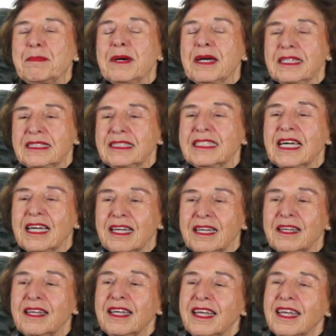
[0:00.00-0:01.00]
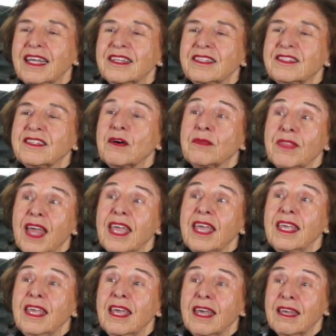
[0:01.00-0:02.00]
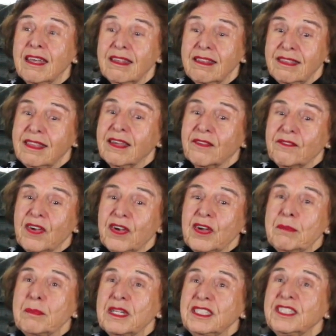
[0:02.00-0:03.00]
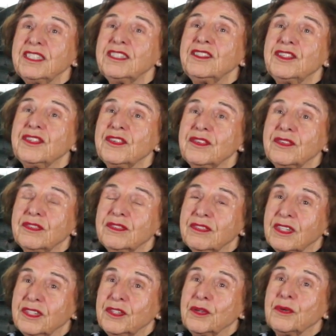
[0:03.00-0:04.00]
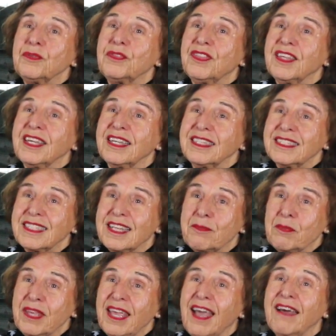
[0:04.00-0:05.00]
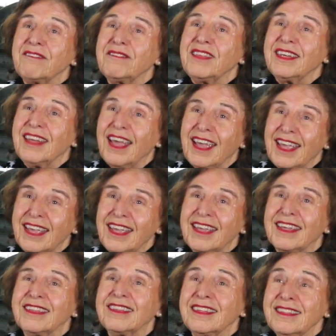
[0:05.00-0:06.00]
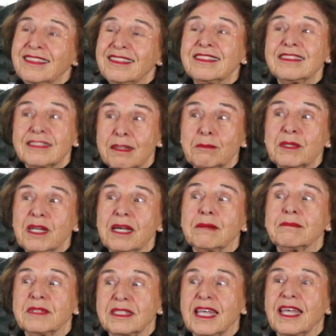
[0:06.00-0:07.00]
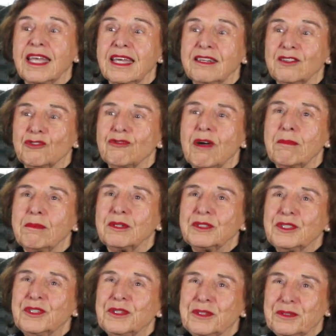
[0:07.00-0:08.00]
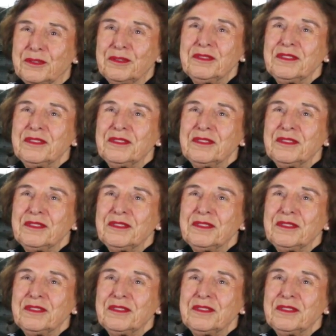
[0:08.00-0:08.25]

but uh, so they they're very much into the new things that we have today, and mm-hmm. sometimes mm. they get in trouble too.